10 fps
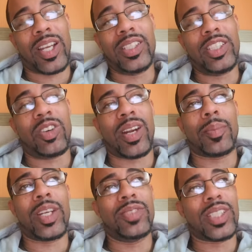my
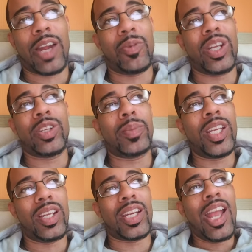Instagram. And he was like, What do you
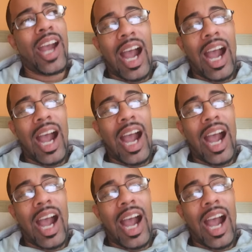mean?